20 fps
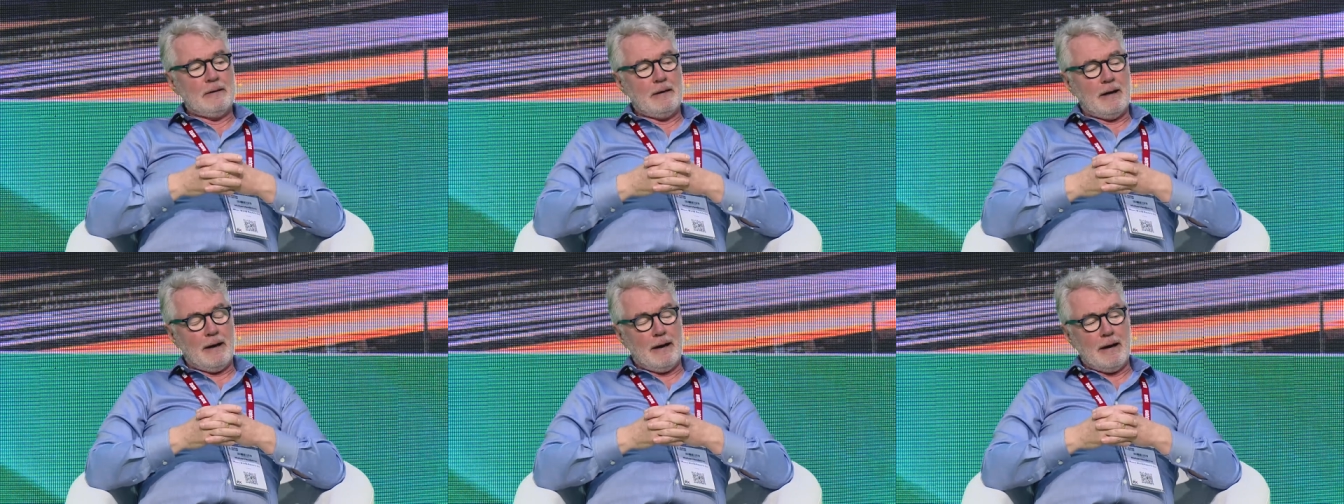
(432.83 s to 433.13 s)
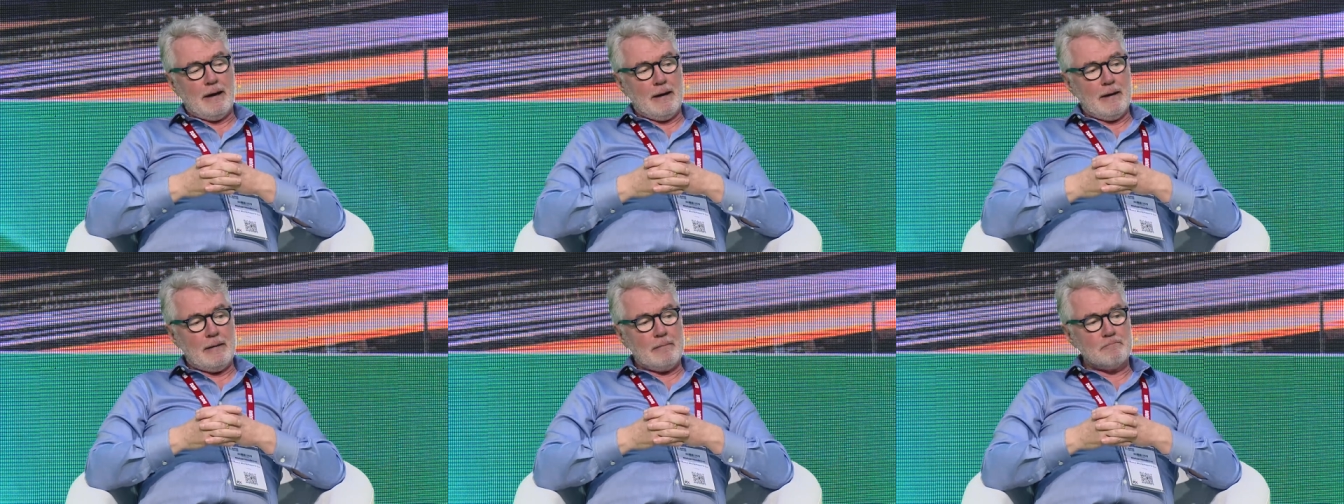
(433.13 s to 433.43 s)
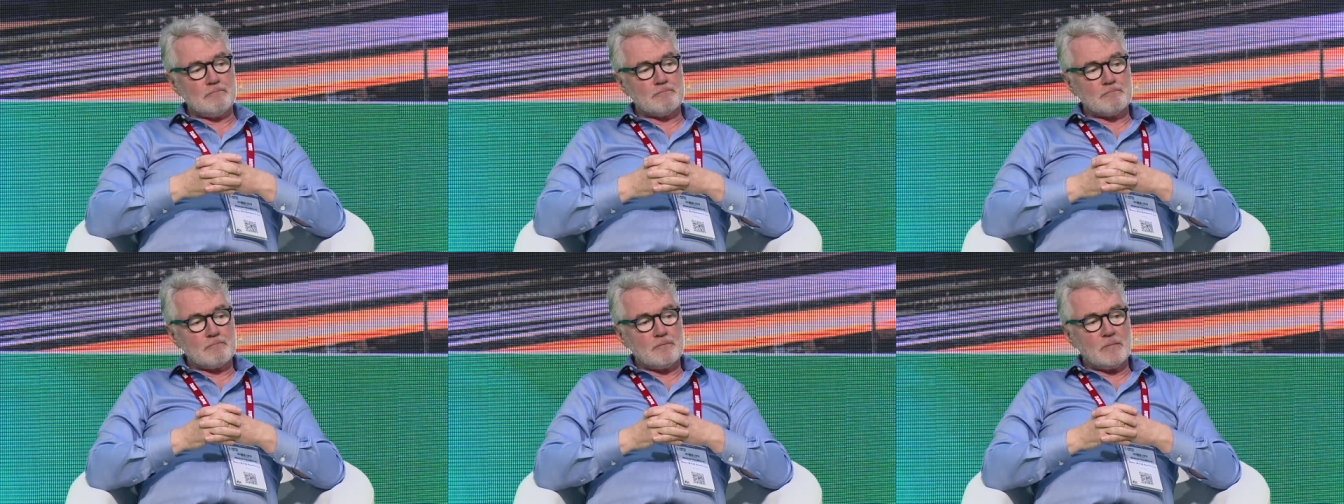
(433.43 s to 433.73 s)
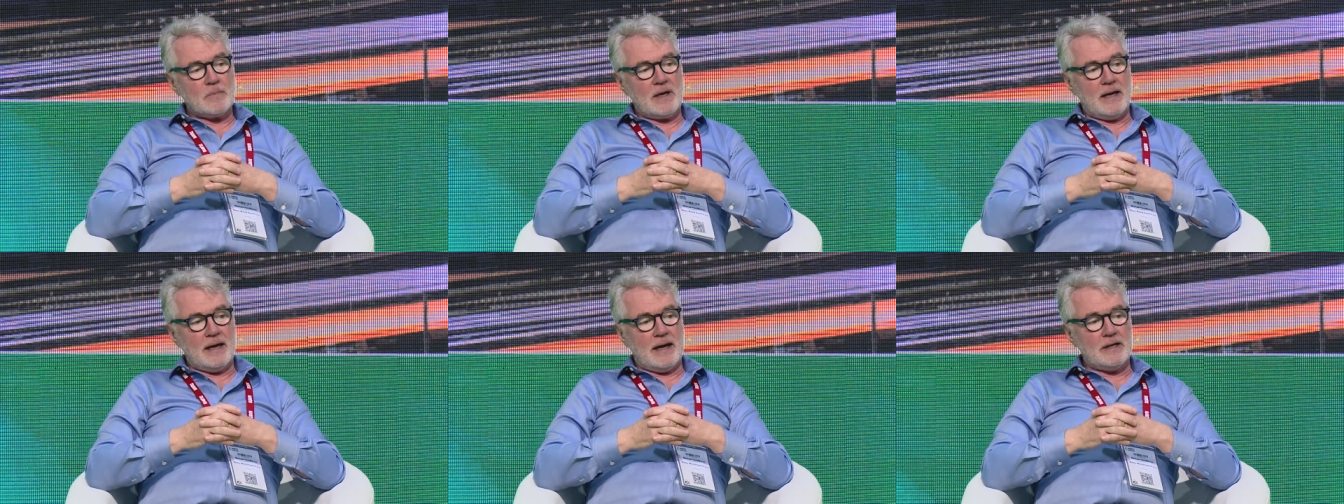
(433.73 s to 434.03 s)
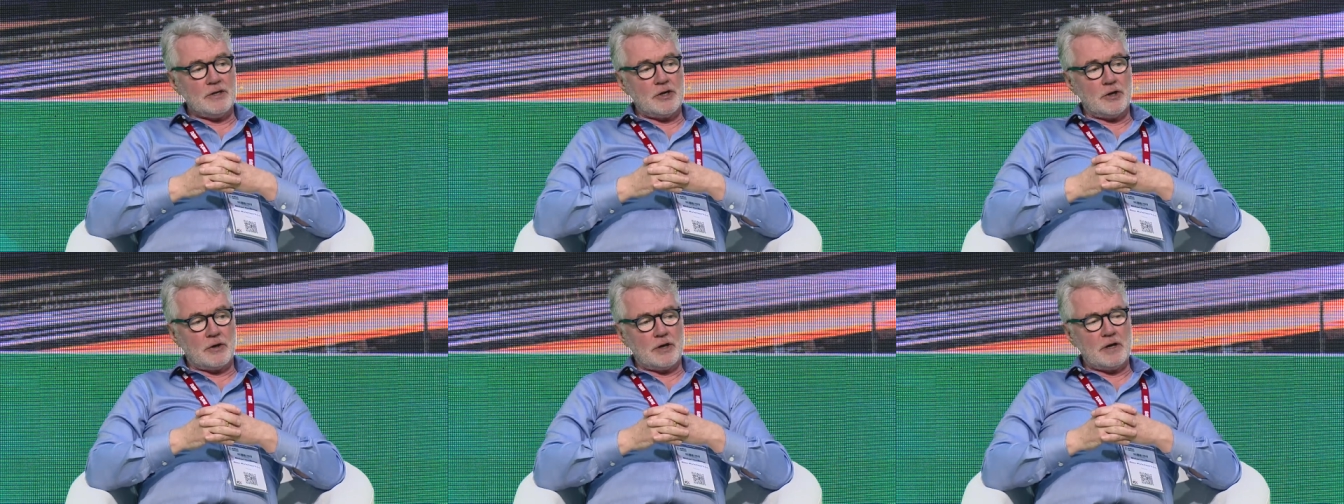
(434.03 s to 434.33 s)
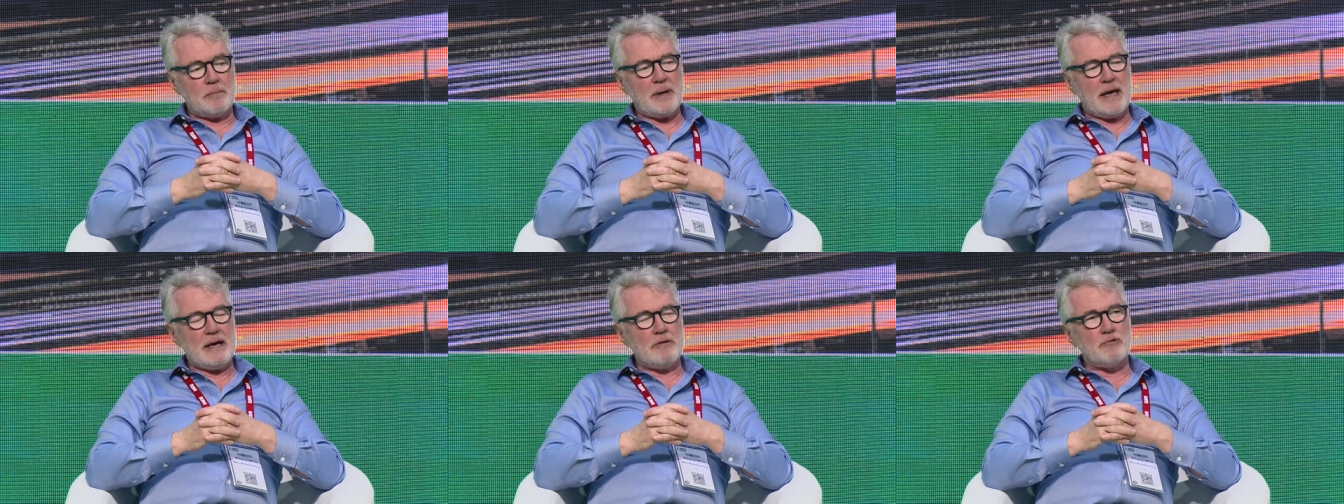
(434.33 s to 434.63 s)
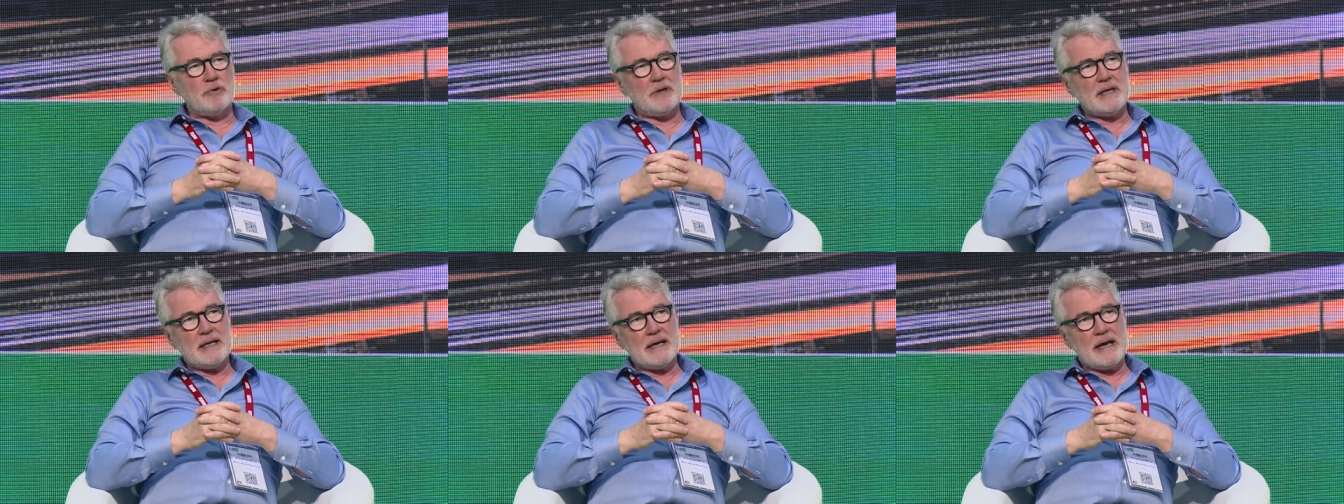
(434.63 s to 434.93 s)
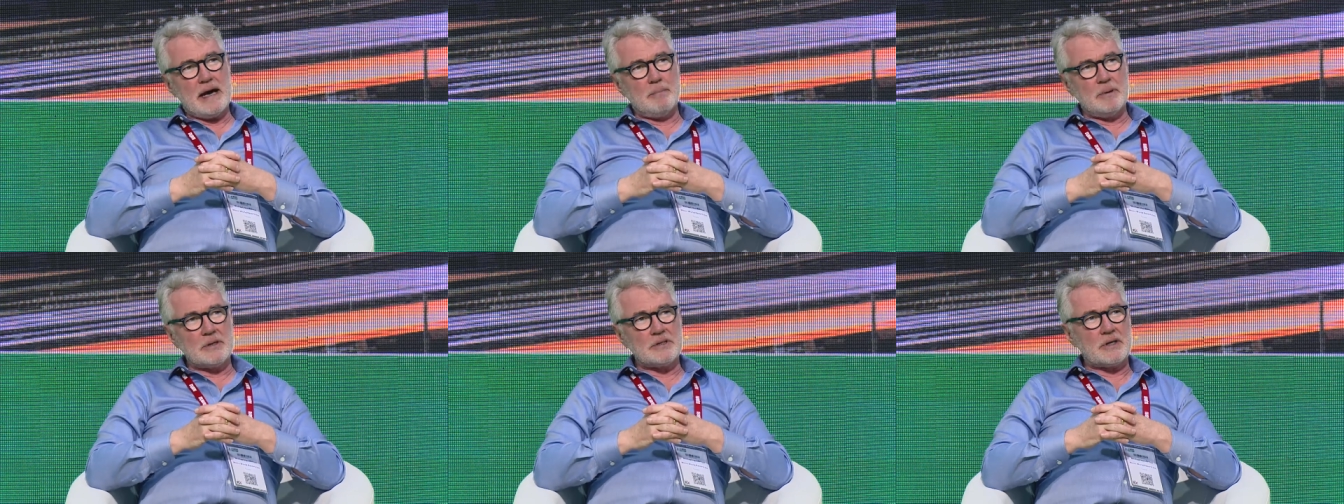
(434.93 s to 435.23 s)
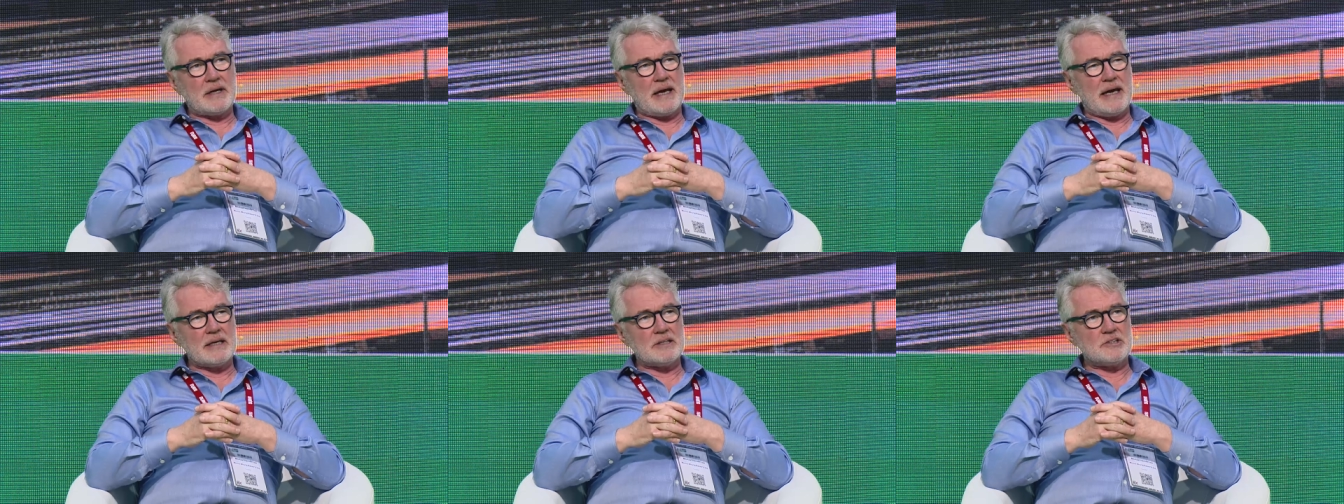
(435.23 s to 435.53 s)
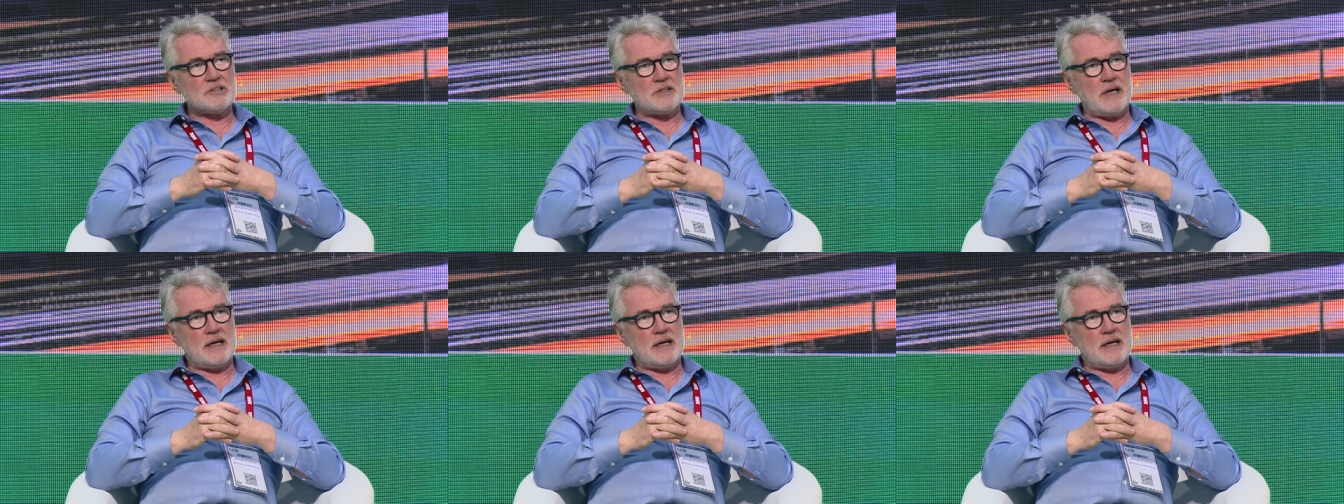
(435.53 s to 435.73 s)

um, and you're going to be really able to get a